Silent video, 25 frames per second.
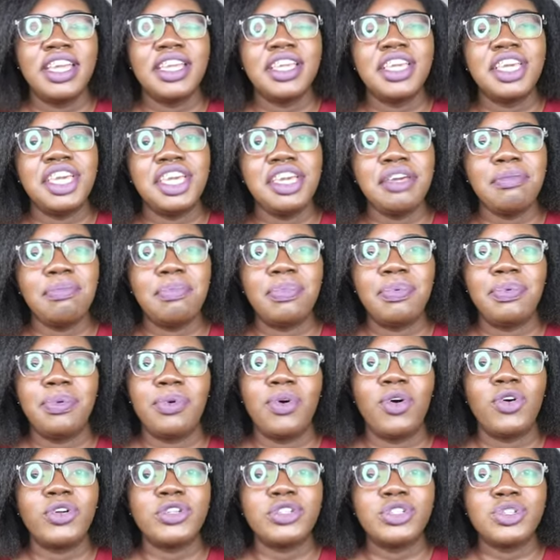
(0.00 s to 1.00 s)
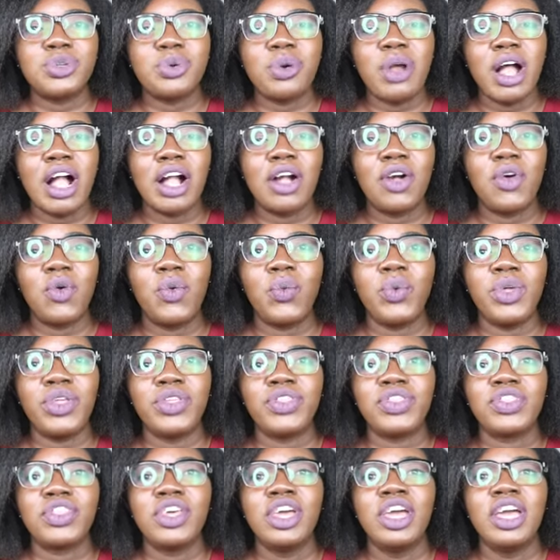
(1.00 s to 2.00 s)
keep on track
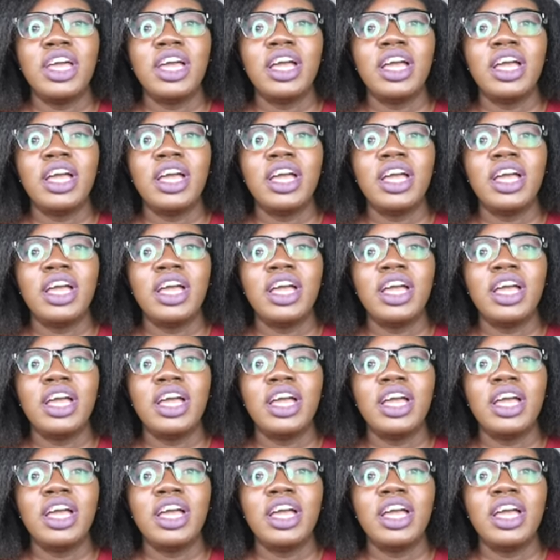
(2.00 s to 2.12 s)
with